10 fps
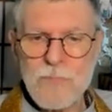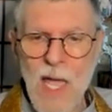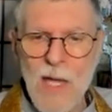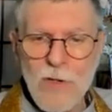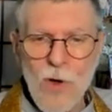
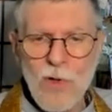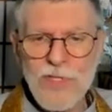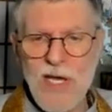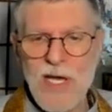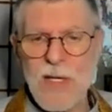at all
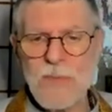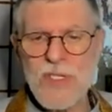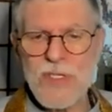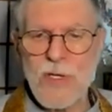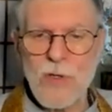
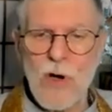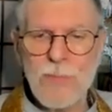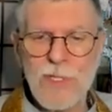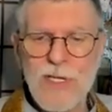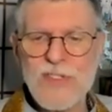times, in all
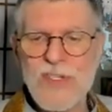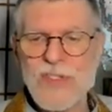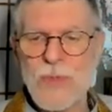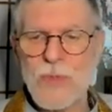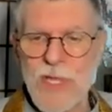
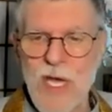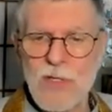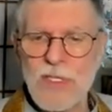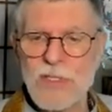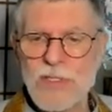places,
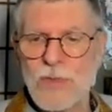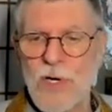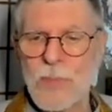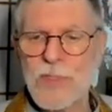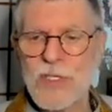without
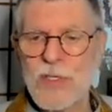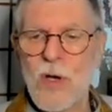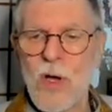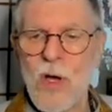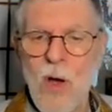interruption.
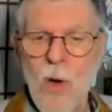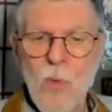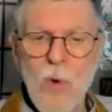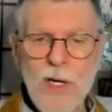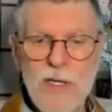
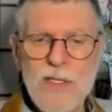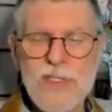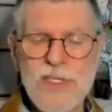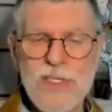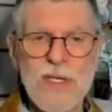What
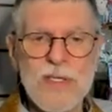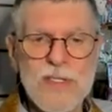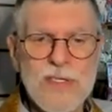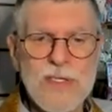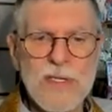is
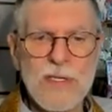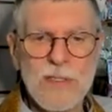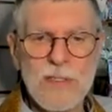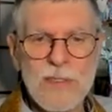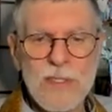this?
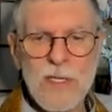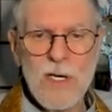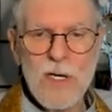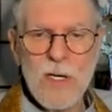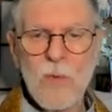
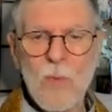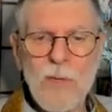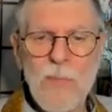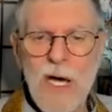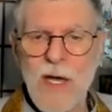
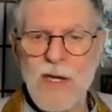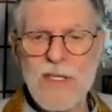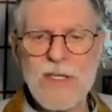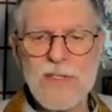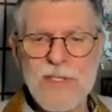One
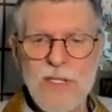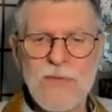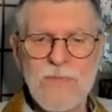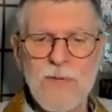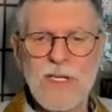mind is
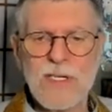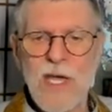infinite